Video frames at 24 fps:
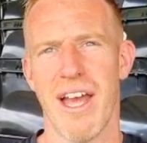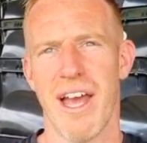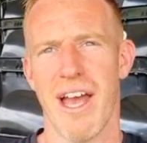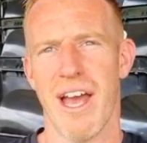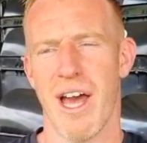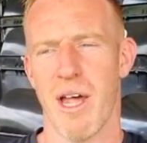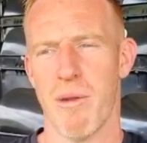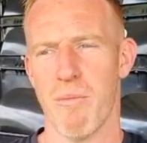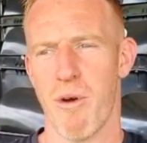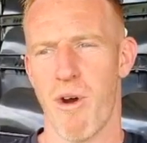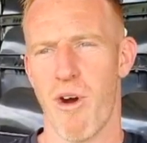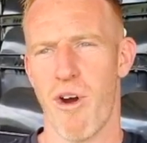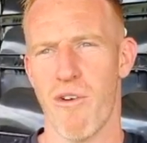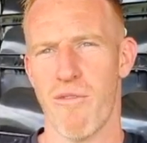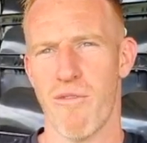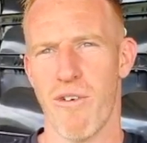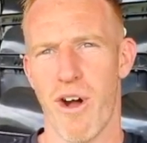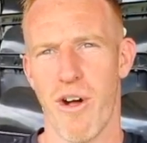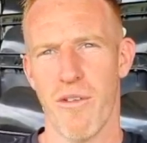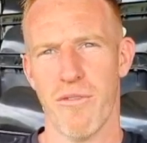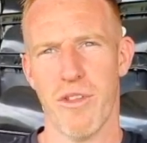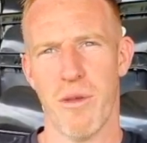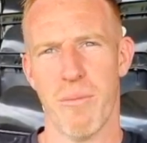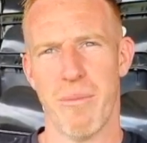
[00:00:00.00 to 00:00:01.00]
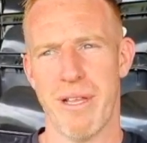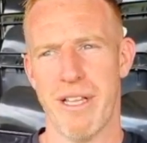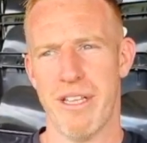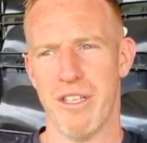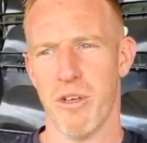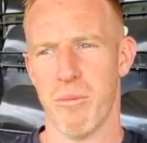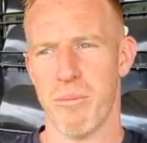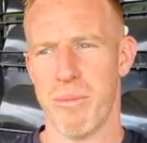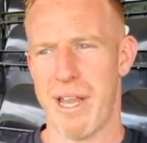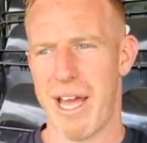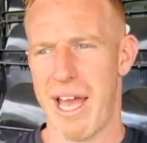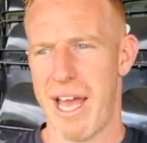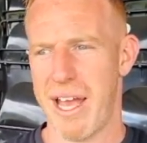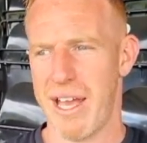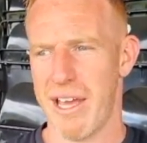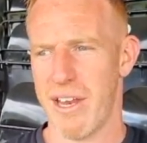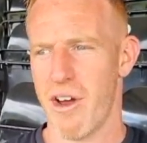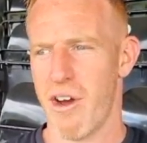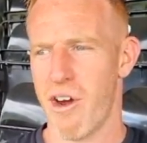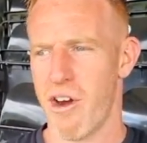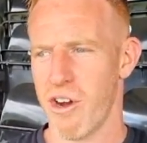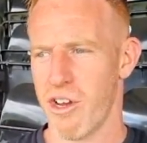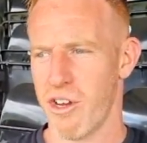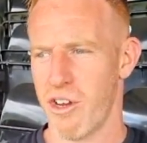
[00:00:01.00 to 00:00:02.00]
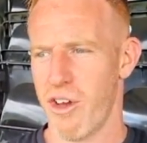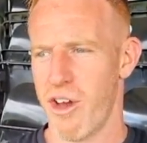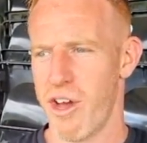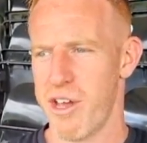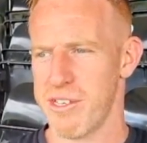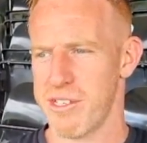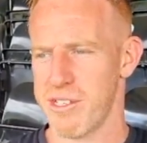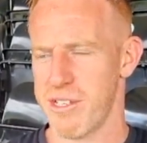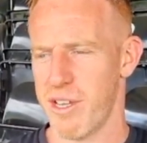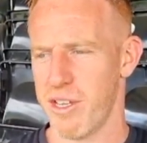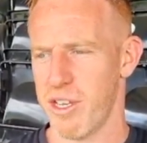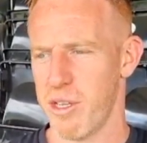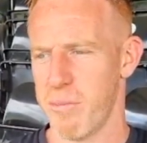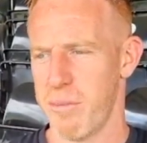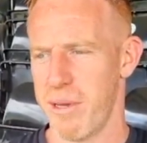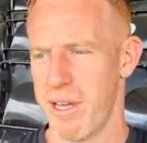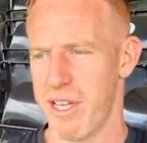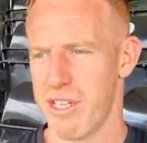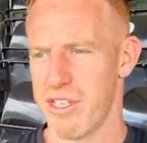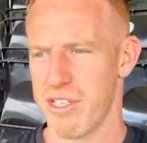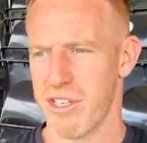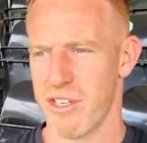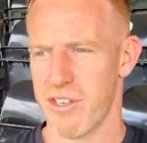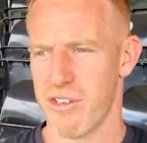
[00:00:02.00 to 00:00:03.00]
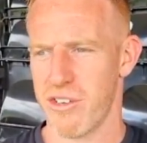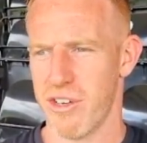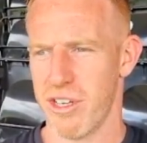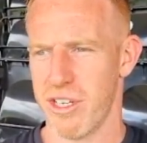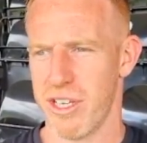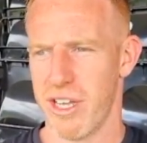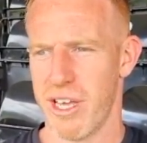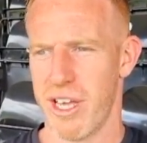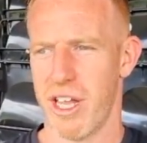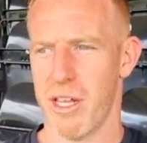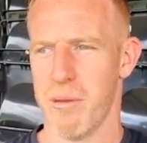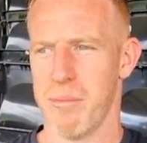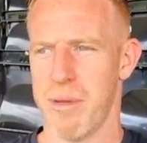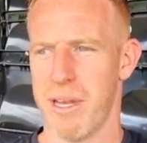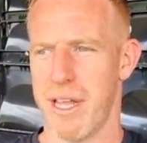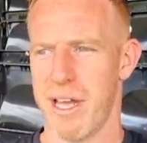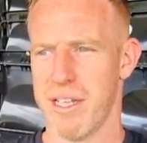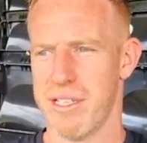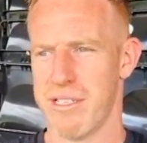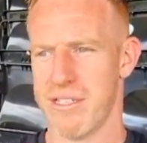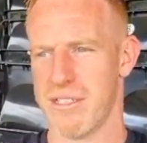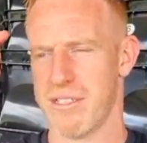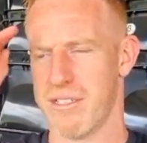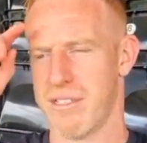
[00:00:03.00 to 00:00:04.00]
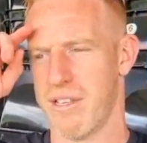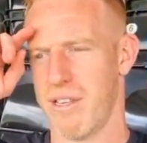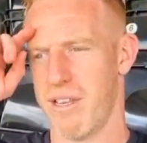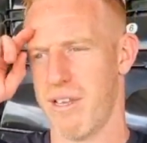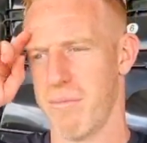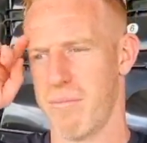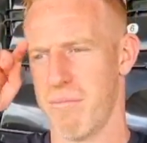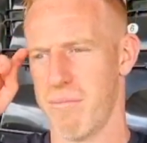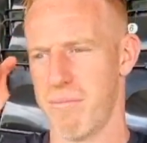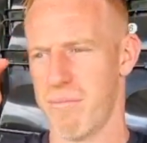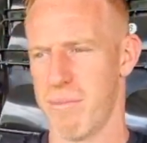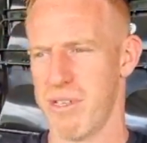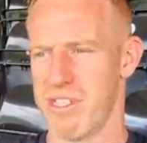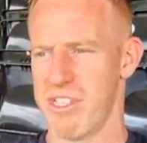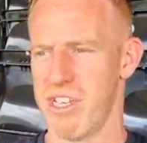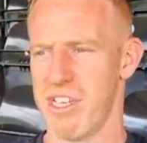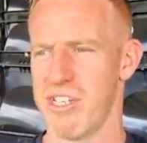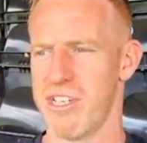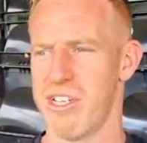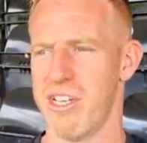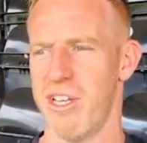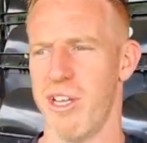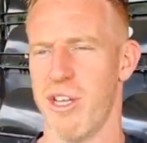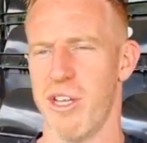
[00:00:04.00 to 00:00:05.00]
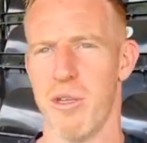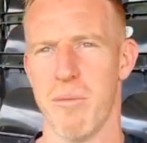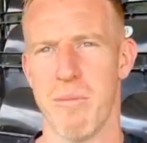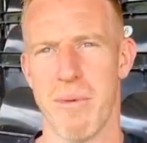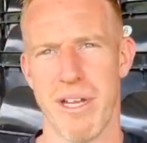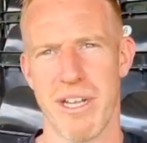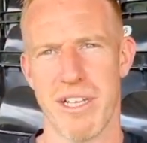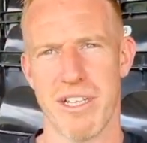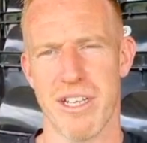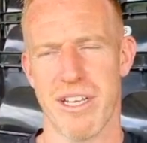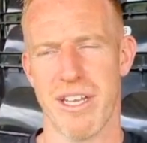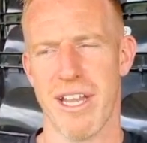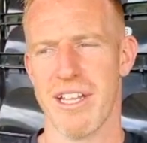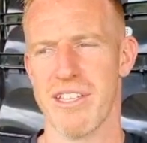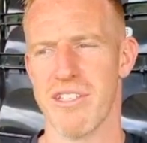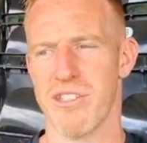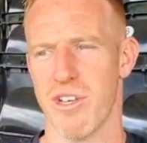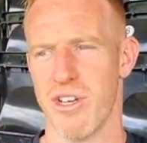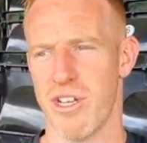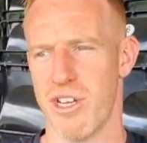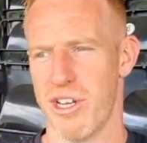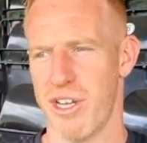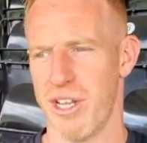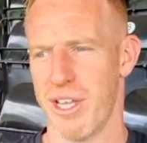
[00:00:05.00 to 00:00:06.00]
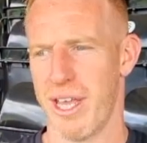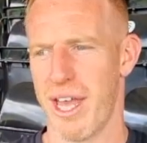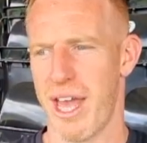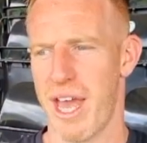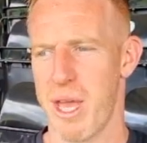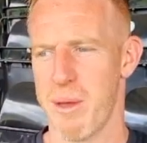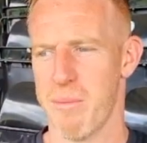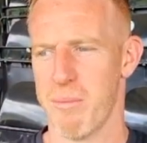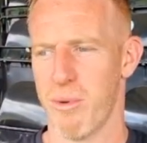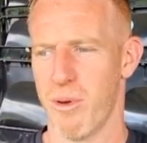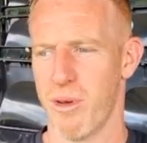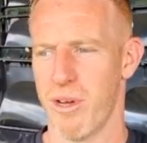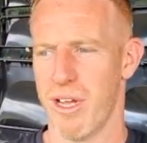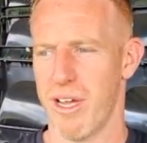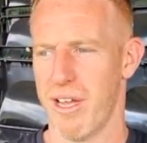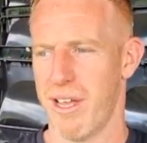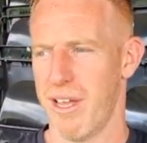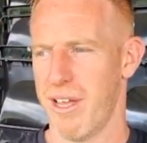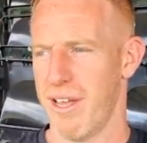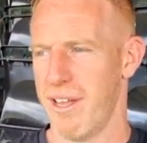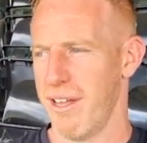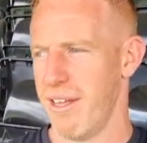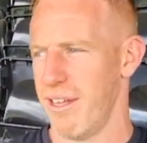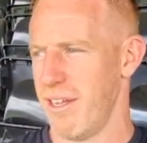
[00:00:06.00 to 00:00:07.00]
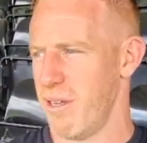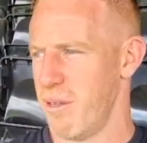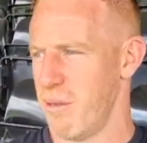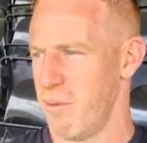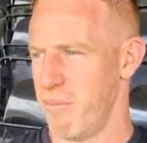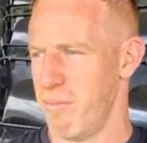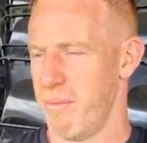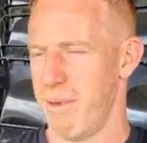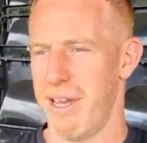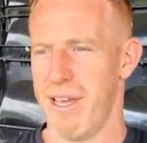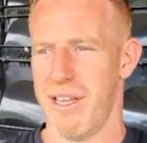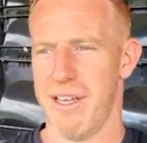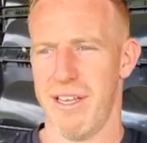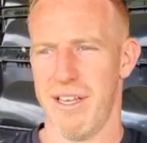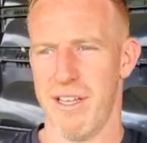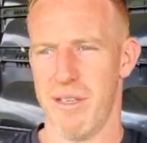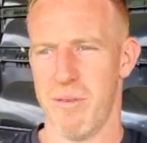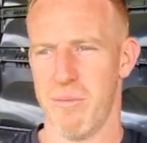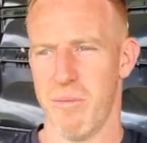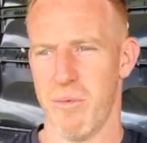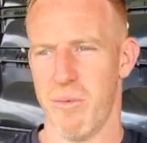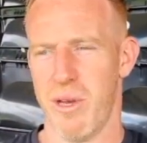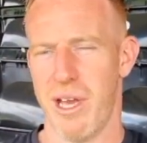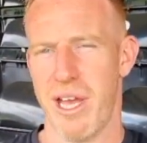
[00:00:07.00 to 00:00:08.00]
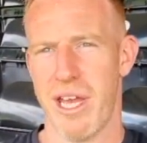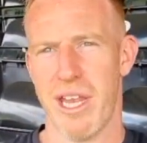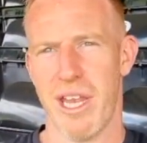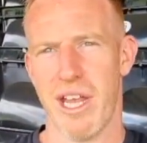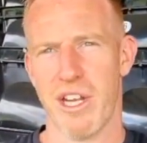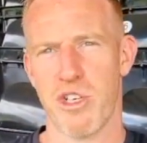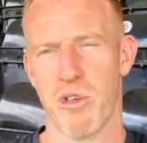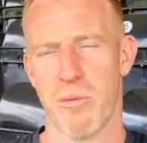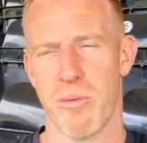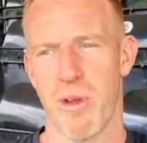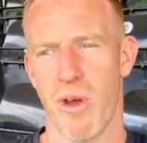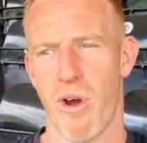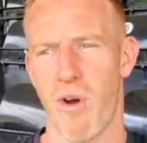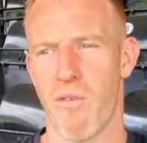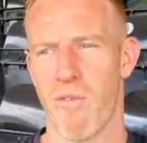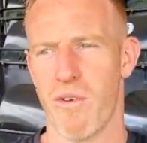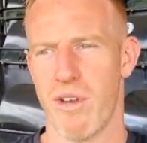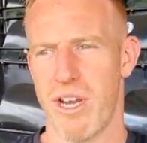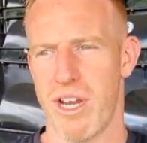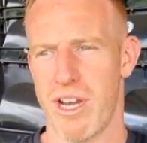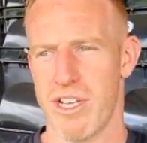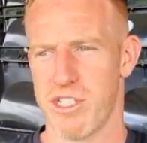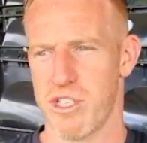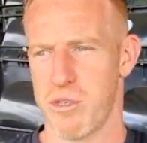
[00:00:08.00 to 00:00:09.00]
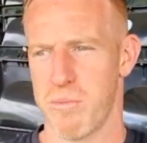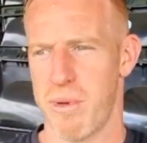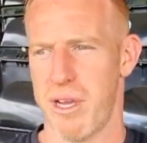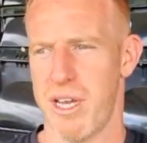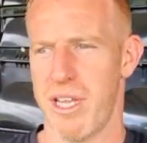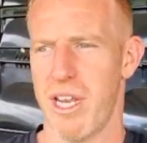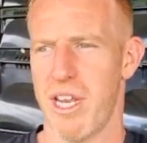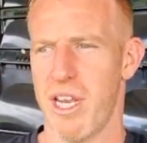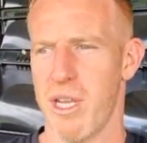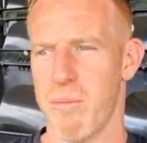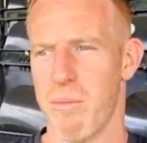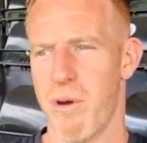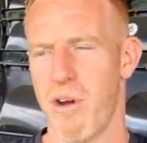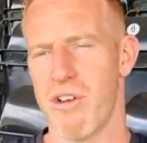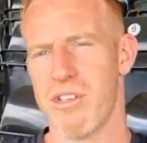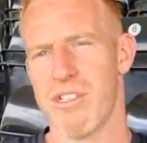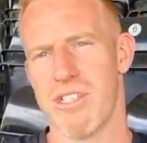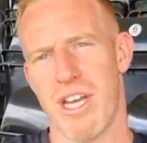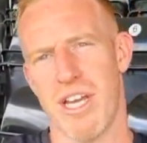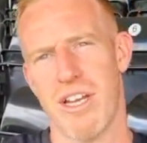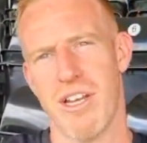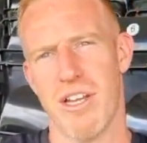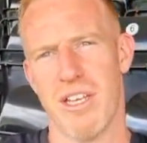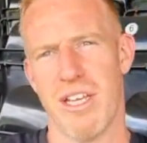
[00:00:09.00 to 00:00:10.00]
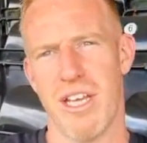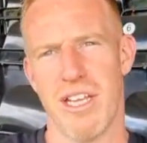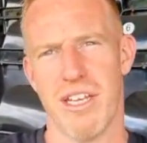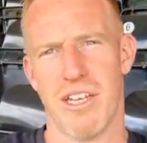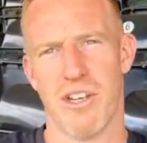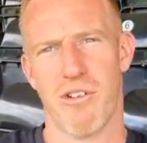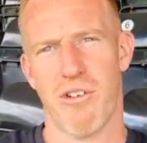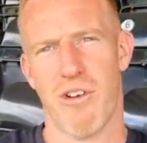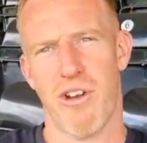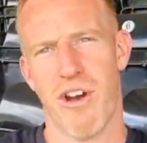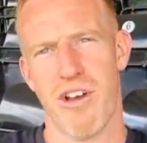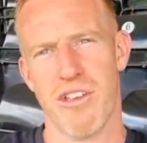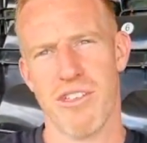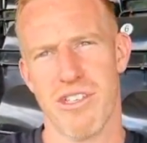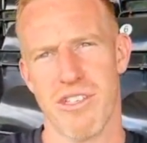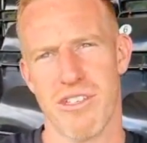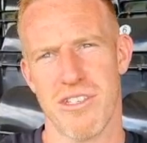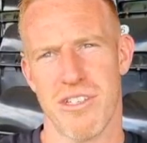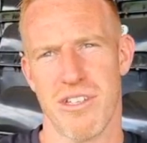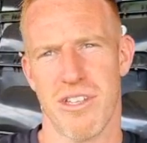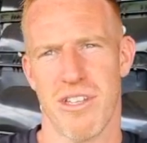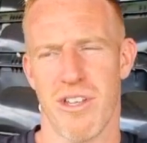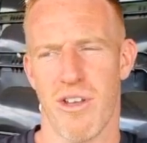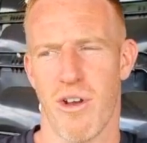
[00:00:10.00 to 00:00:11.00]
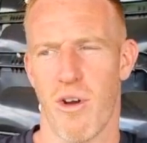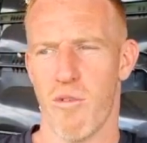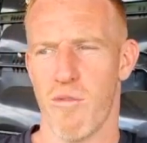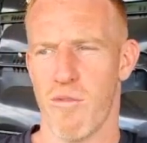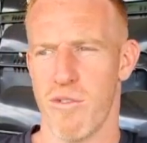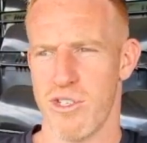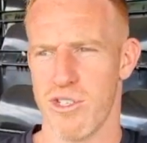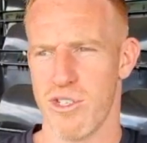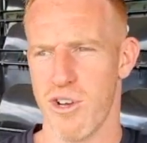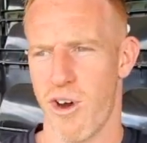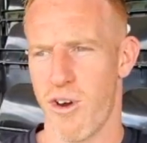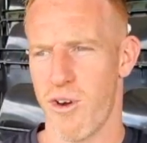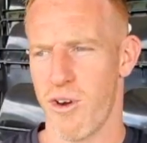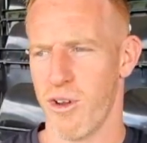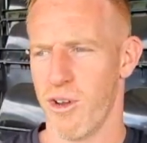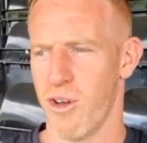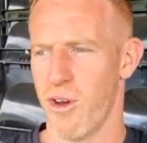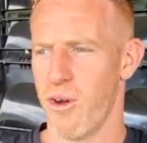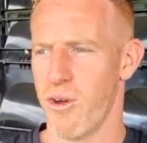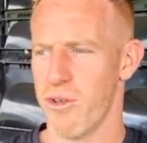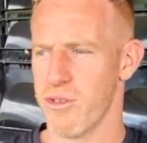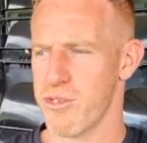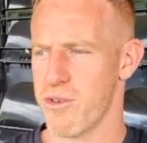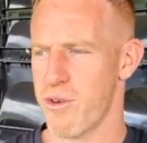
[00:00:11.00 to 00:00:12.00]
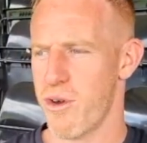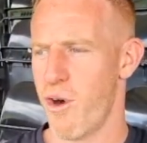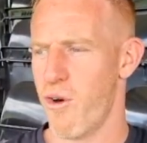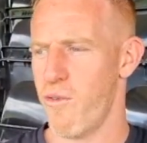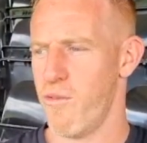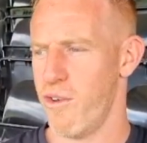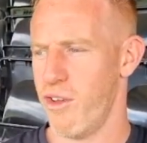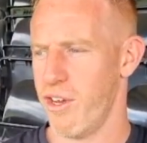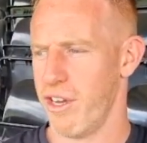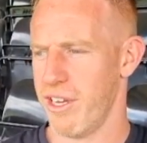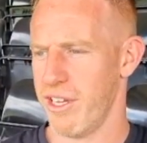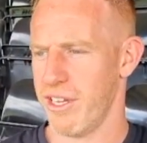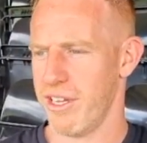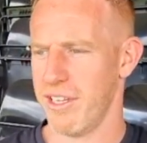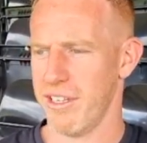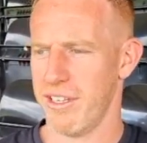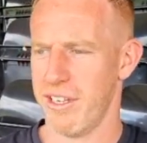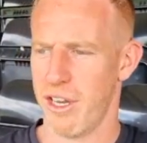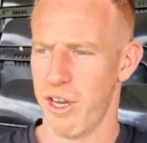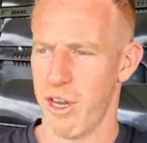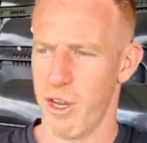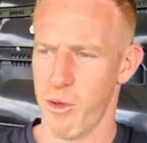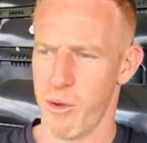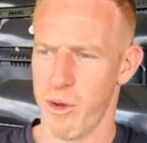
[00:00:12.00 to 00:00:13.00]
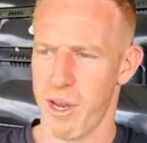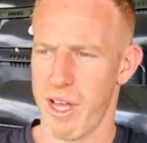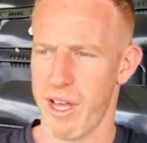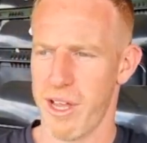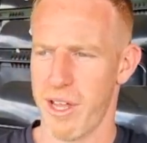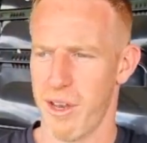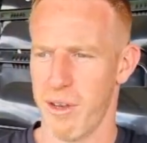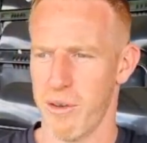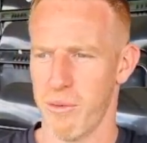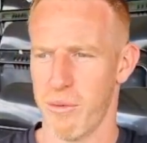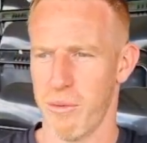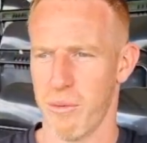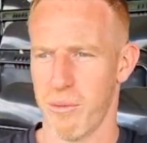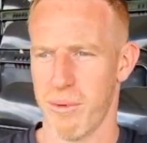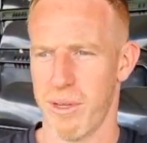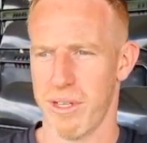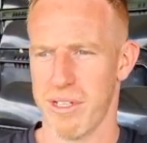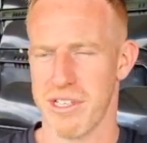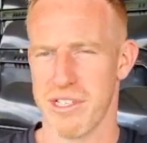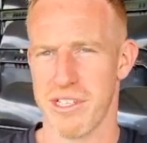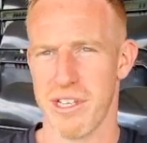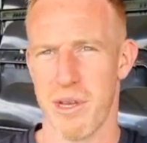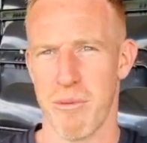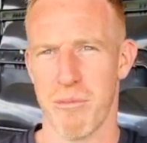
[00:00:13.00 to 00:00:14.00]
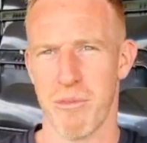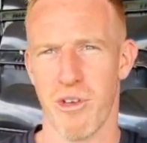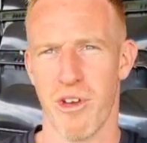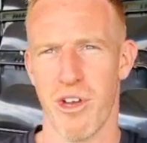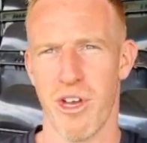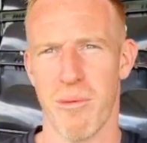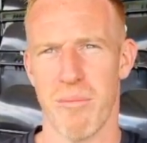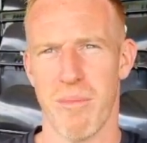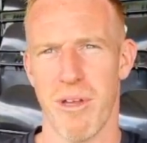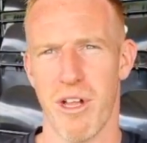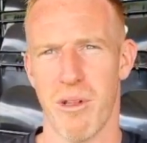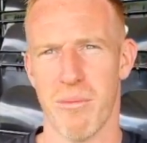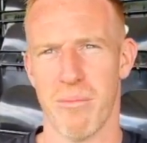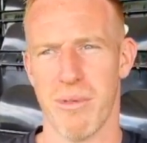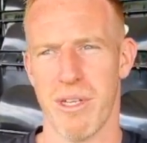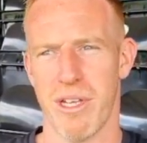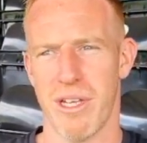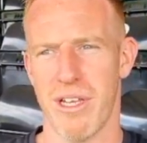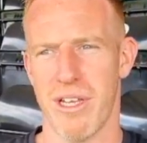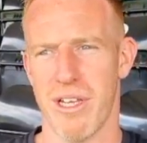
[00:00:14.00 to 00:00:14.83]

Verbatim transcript: and more involved in the build-up play and organising on the pitch and trying to help lads um, positioning on the pitch and that side of the game. But mainly main attribute over the years has been in the box, getting on the end of crosses and hopefully scoring goals. So hopefully I can continue that and at the same time help the,